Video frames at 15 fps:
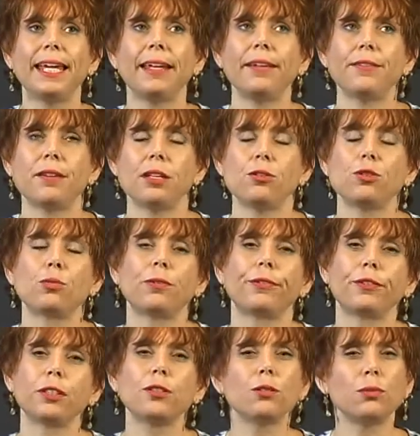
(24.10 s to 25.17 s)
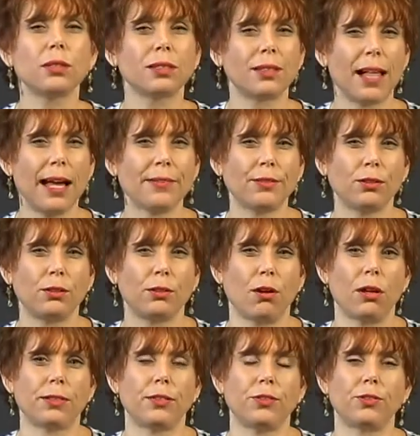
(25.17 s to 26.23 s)
is referred to as classical
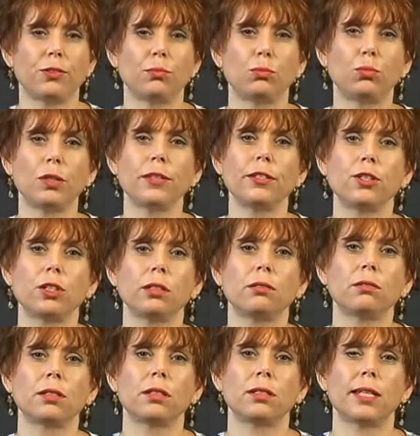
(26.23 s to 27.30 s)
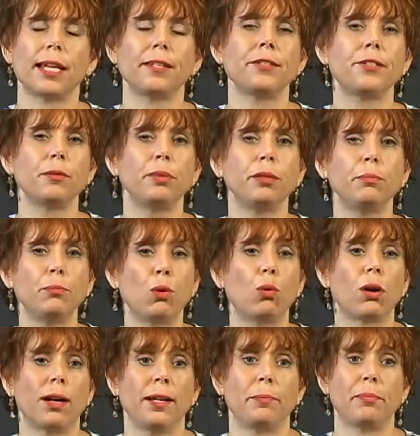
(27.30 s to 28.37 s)
autism, where the children tend to be
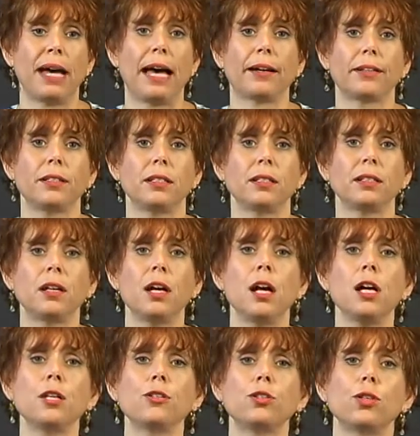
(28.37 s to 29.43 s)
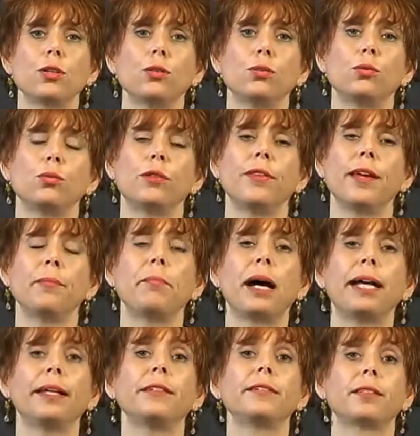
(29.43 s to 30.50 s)
more impacted. So they
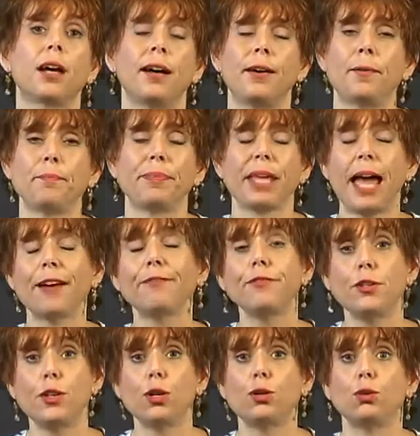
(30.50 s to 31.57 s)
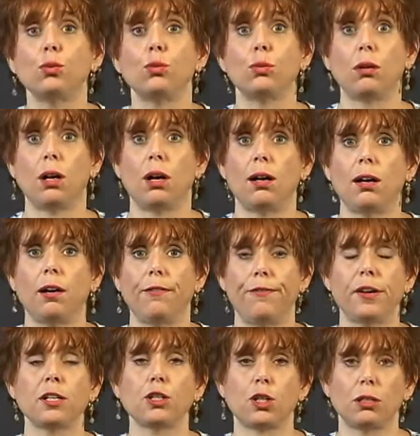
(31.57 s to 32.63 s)
might have no
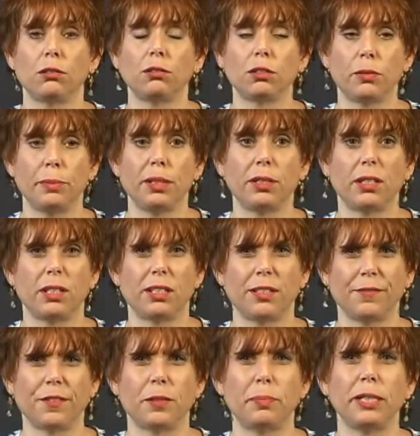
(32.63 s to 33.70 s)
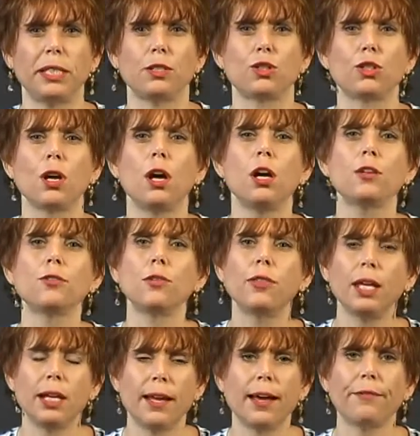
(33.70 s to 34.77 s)
functional communicative speech. So
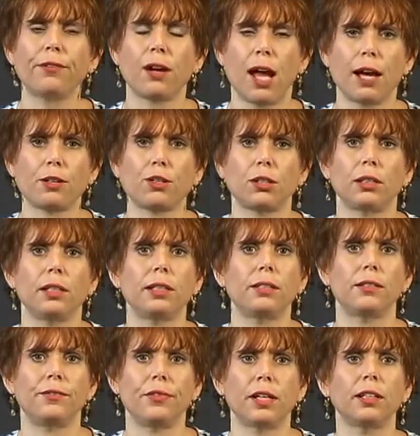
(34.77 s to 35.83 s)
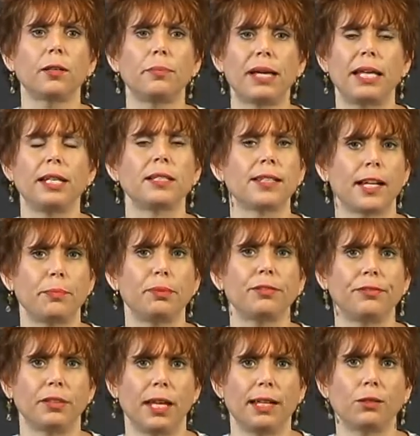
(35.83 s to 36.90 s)
they never actually develop any type
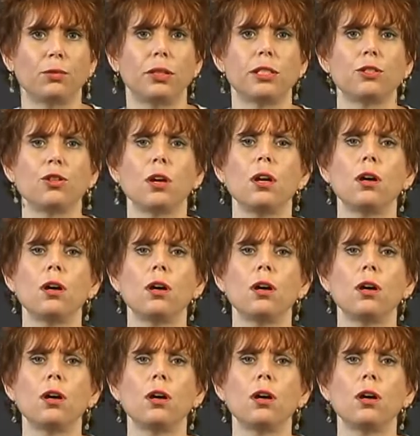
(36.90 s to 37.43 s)
of language